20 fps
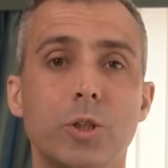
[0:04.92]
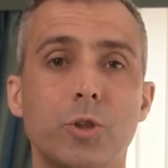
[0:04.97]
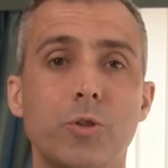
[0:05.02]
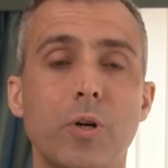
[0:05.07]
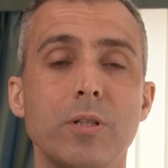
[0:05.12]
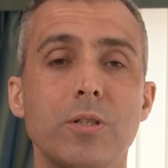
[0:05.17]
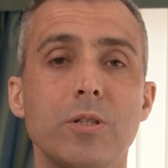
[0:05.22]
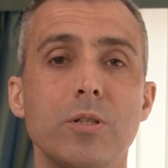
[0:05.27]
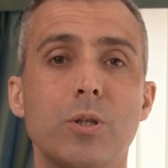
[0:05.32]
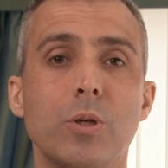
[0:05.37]

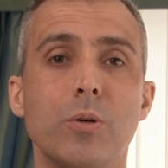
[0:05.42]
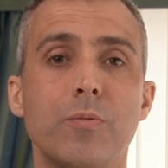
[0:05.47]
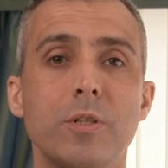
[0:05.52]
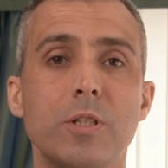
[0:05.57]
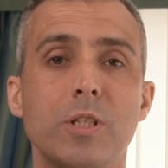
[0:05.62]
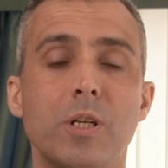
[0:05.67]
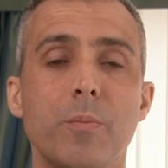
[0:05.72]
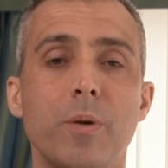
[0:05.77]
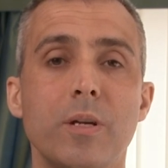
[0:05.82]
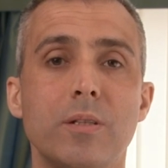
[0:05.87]
Trent and Dove
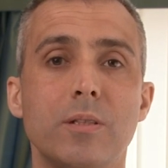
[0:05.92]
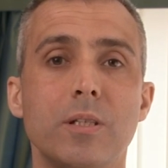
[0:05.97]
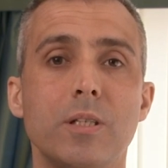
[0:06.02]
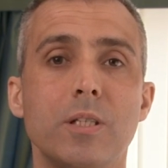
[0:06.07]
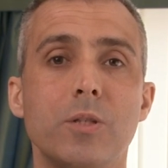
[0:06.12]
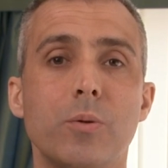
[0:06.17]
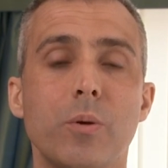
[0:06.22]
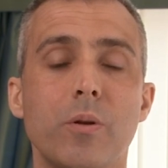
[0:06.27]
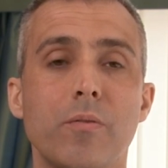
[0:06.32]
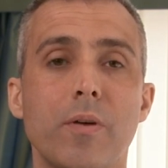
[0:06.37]
is committed
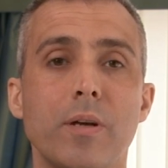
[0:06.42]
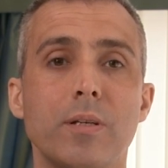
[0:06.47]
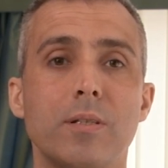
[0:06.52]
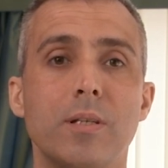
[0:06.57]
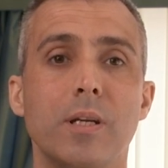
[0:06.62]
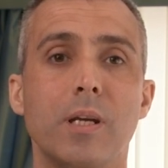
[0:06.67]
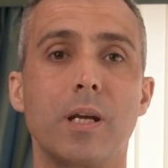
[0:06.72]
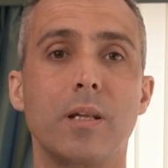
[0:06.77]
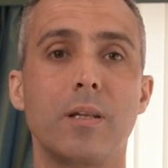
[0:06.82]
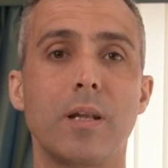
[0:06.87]
to
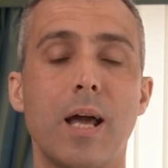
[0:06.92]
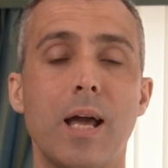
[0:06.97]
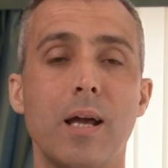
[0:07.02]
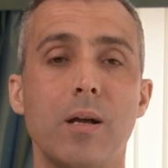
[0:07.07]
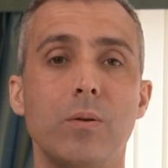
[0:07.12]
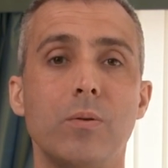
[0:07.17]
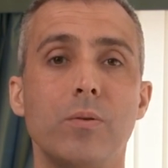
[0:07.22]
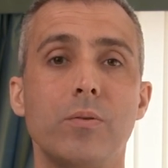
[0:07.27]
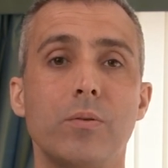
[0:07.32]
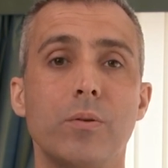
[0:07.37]
investing in the
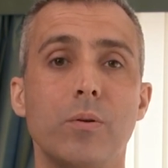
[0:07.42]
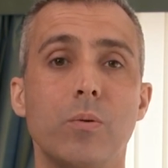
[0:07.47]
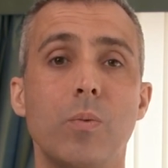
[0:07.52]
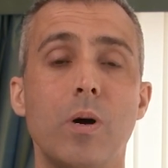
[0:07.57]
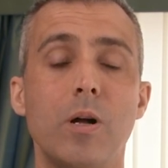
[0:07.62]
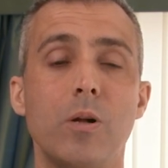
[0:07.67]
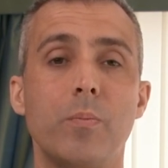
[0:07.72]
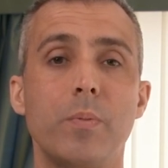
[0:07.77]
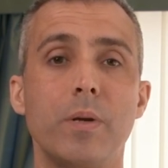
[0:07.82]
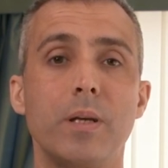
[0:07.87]
health,
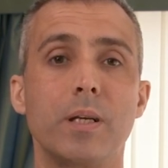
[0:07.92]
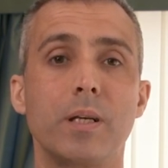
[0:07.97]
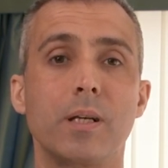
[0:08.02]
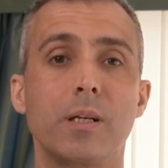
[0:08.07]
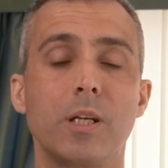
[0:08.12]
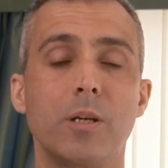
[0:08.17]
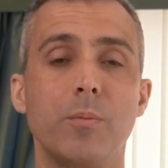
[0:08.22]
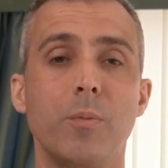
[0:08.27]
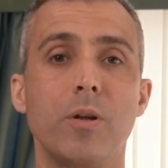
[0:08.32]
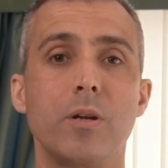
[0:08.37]
well-being,
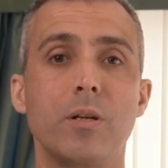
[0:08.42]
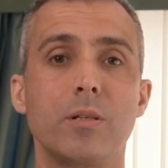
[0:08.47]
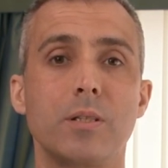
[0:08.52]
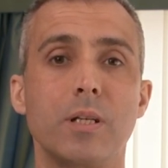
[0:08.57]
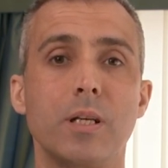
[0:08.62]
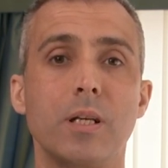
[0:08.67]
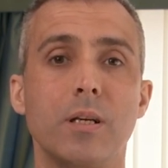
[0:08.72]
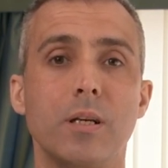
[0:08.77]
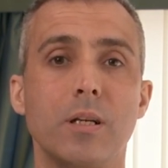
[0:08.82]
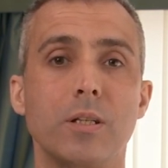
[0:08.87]

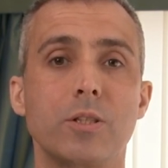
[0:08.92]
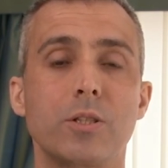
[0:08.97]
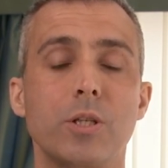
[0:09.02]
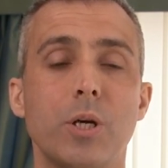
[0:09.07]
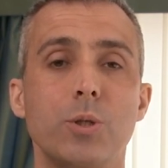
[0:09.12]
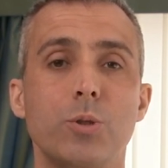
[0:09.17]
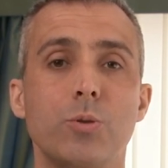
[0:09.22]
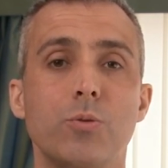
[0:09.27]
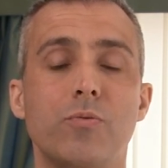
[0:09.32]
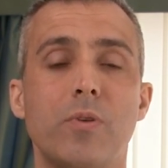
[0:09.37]
community and
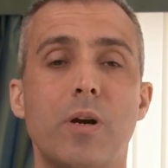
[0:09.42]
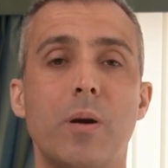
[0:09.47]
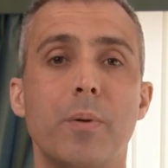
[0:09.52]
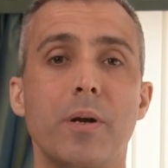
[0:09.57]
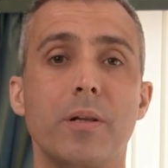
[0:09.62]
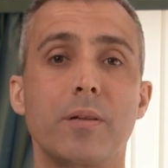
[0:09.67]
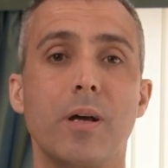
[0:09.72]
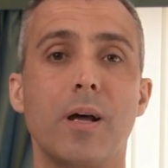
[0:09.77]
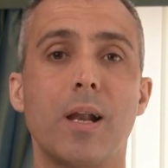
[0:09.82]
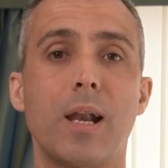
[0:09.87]
social
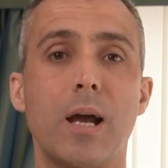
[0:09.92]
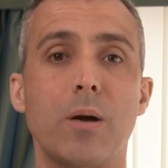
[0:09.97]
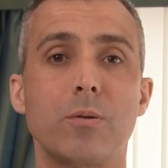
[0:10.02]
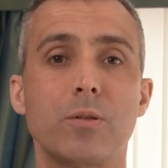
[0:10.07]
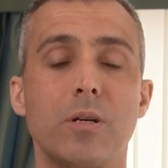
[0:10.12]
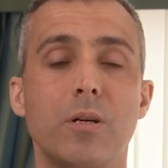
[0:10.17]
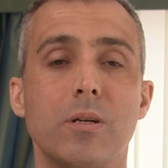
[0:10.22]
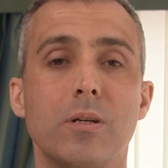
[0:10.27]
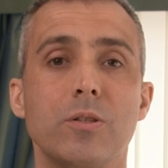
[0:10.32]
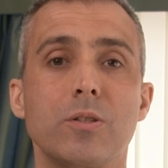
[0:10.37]
fabric that
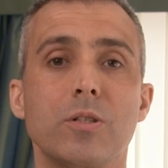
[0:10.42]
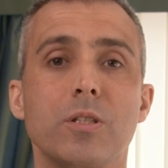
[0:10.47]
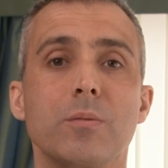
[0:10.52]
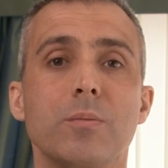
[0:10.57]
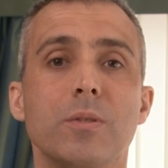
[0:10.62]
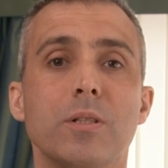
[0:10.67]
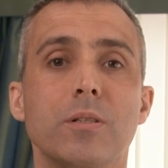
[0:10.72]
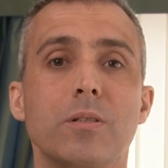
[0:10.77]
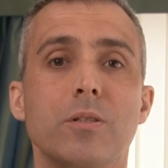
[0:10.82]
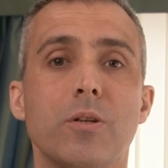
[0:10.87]
allows our
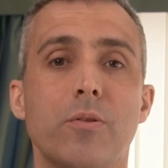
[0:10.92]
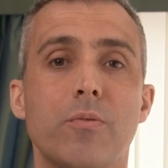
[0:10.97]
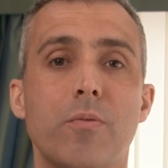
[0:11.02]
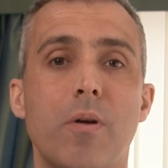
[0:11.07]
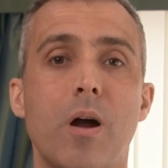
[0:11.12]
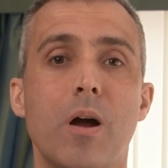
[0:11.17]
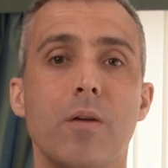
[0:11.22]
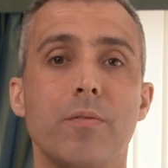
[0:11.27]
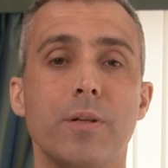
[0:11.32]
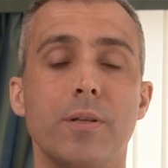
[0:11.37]
customers to
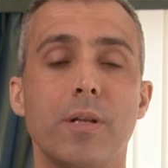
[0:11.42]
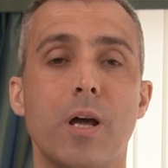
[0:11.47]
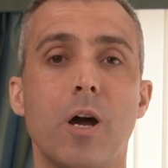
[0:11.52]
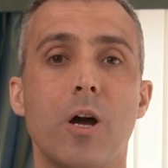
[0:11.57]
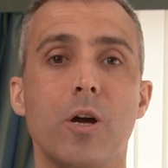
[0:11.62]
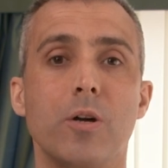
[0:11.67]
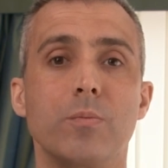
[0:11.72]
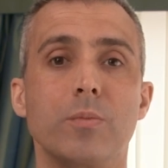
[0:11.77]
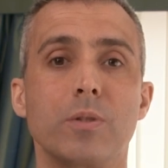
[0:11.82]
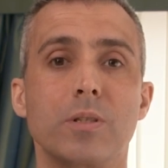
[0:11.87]
thrive in their
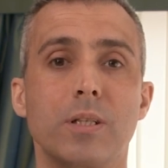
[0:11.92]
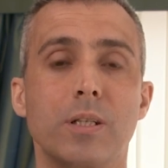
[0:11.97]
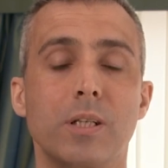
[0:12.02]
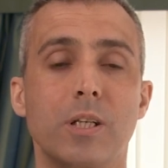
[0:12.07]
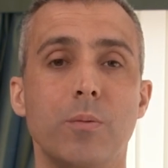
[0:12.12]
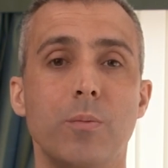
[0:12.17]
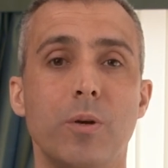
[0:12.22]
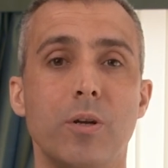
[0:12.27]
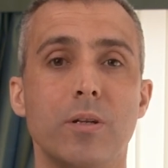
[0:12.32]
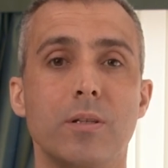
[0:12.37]
homes and
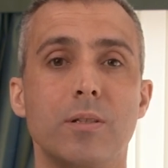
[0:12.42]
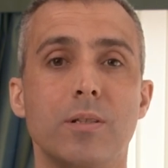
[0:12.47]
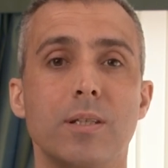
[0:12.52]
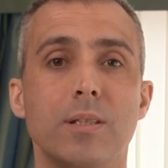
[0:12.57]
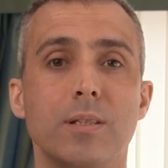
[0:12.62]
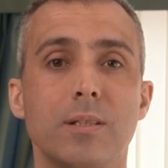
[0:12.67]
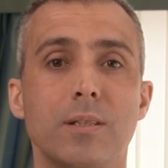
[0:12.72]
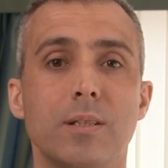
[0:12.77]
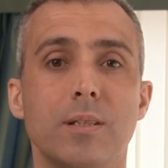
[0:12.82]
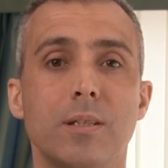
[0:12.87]
communities.